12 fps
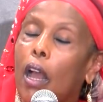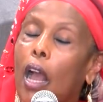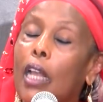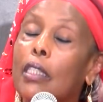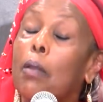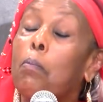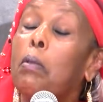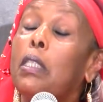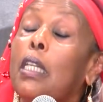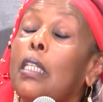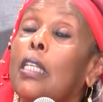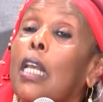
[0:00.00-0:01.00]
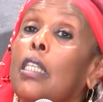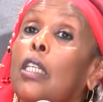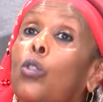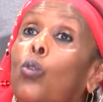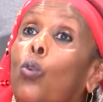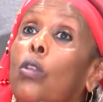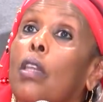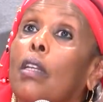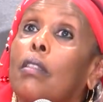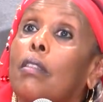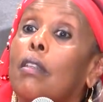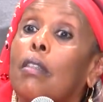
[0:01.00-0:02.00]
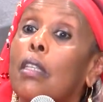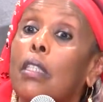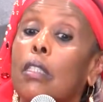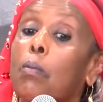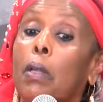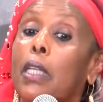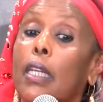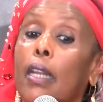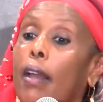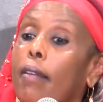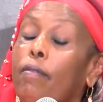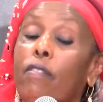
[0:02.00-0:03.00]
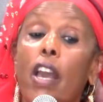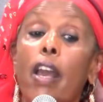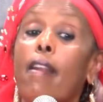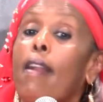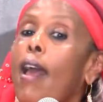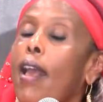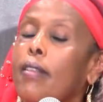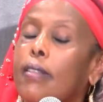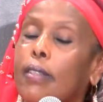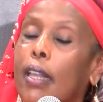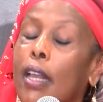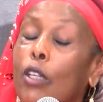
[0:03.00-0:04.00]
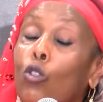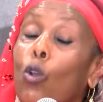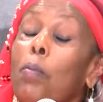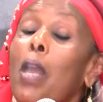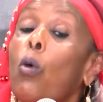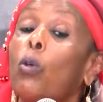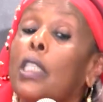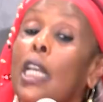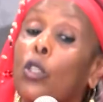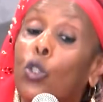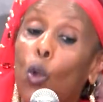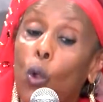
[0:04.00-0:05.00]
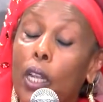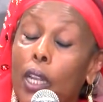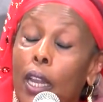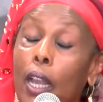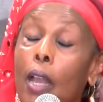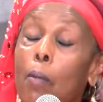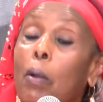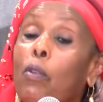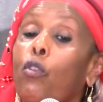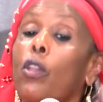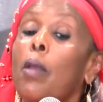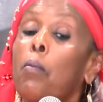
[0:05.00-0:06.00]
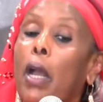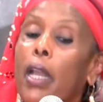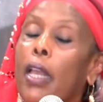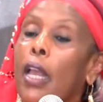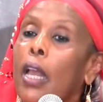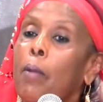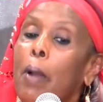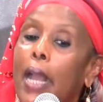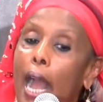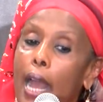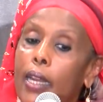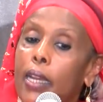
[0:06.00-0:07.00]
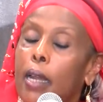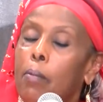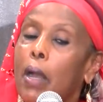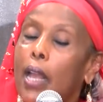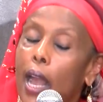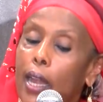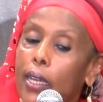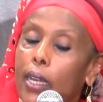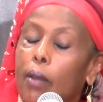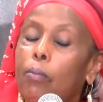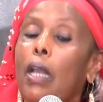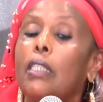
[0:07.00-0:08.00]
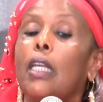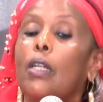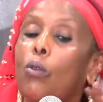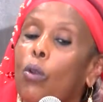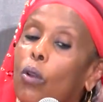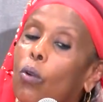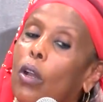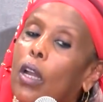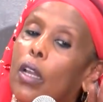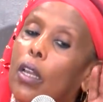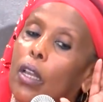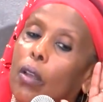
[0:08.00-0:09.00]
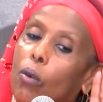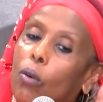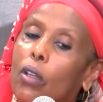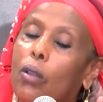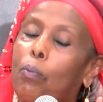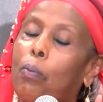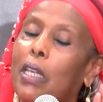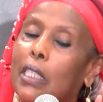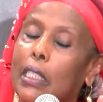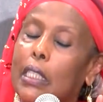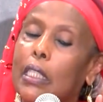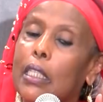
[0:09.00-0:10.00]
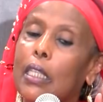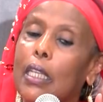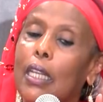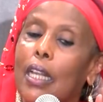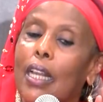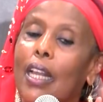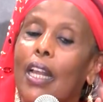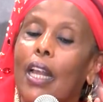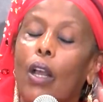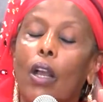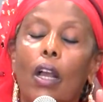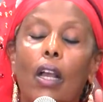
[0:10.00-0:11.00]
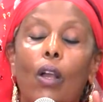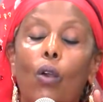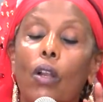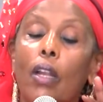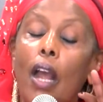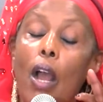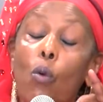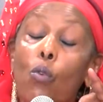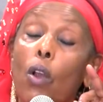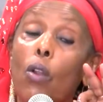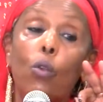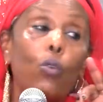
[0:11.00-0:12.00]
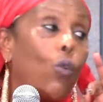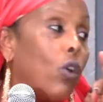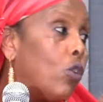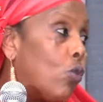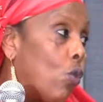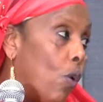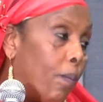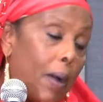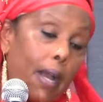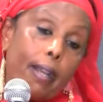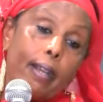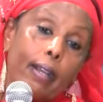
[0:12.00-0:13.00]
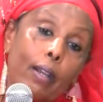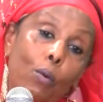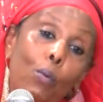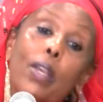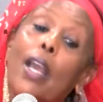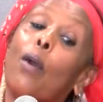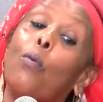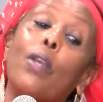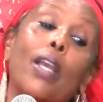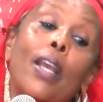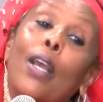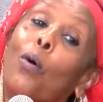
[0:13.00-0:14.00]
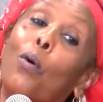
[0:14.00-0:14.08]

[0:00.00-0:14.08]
As a business, I just saw that this is Medina. Very nice. So me, I was enjoying. But for them, Magadina. I said, please, now we are not going to go back. We are going,